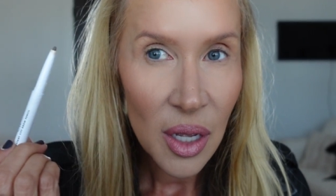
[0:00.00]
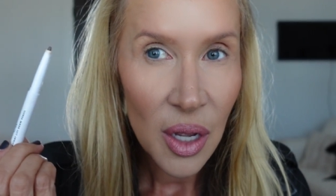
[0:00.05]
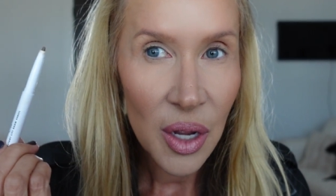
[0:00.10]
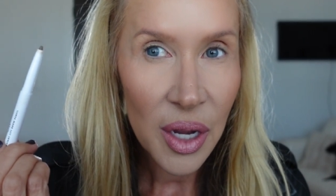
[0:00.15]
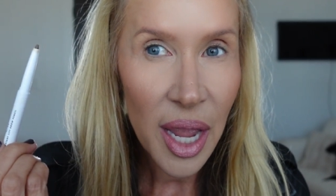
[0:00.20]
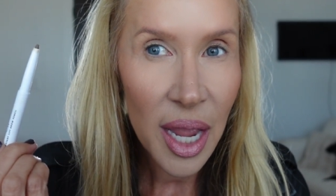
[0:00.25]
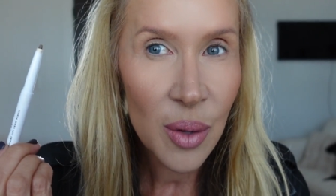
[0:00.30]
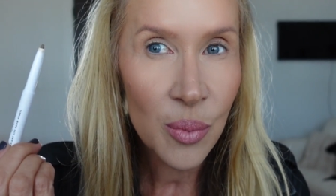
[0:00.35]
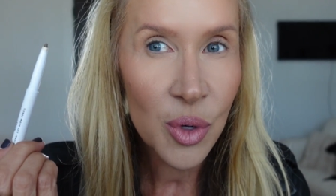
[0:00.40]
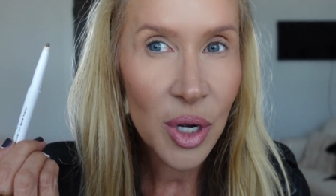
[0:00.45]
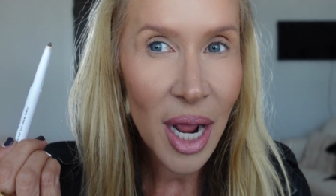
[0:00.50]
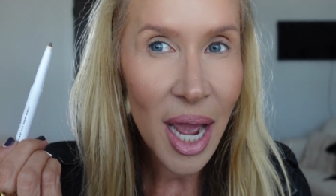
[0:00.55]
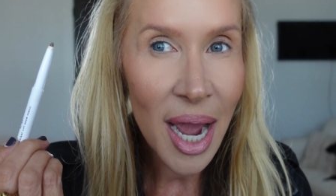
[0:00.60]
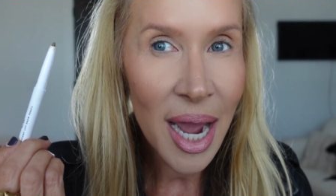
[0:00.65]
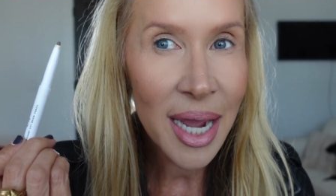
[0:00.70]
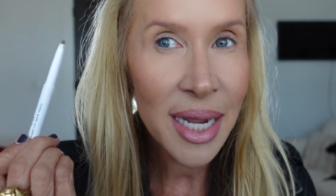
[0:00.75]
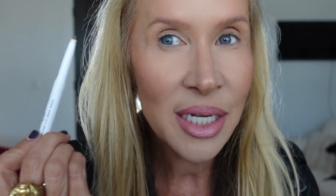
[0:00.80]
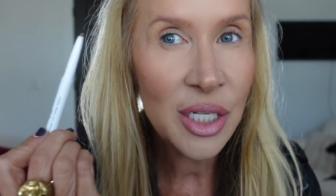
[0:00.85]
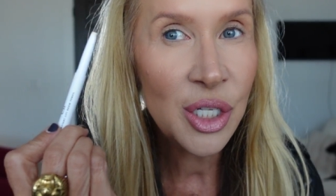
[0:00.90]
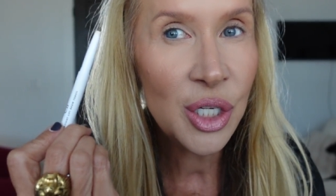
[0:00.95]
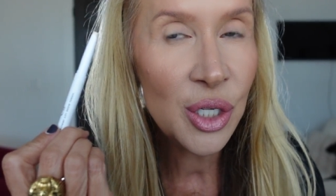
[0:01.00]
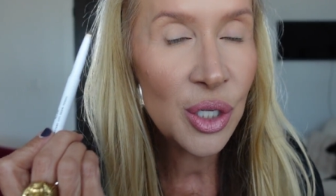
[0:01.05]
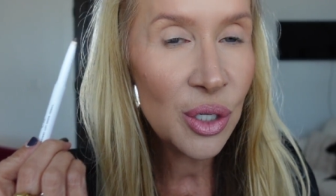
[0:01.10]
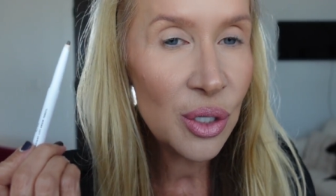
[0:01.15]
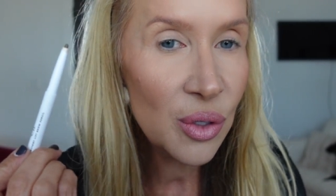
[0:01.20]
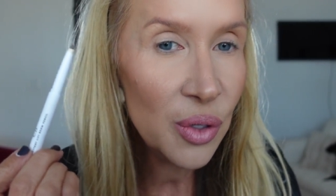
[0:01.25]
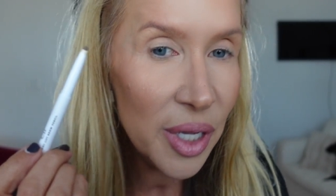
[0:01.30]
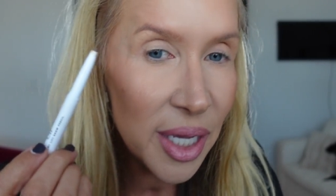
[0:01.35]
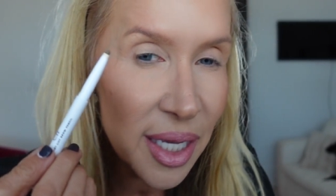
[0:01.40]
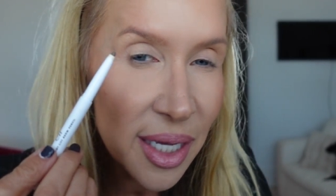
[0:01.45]
Okay, and what I
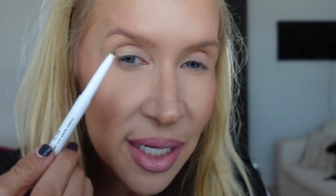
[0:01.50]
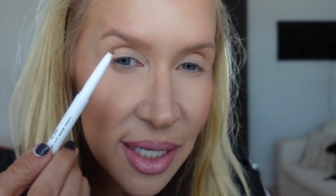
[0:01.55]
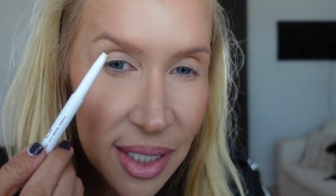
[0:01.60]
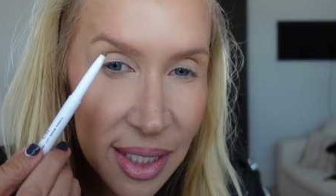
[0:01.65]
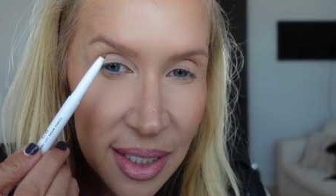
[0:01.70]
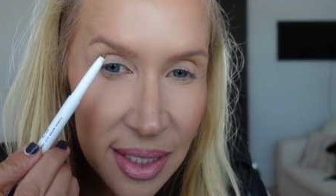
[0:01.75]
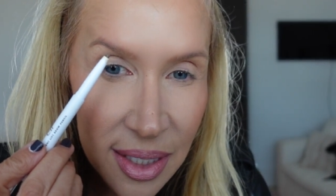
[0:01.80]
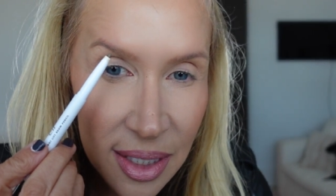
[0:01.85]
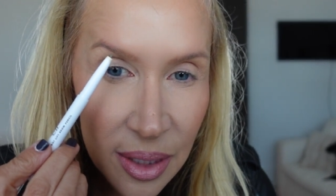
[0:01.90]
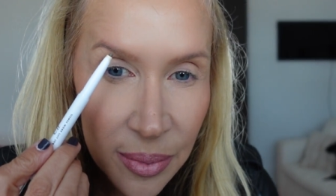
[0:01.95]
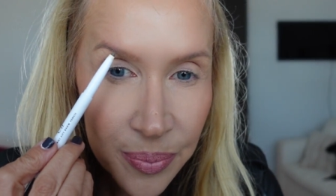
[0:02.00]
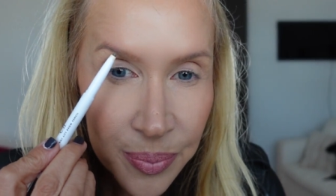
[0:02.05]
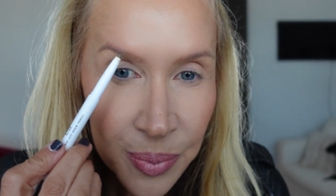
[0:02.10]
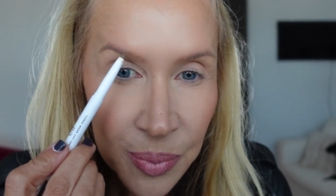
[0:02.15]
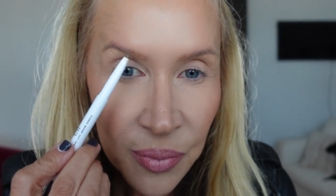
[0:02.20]
do is,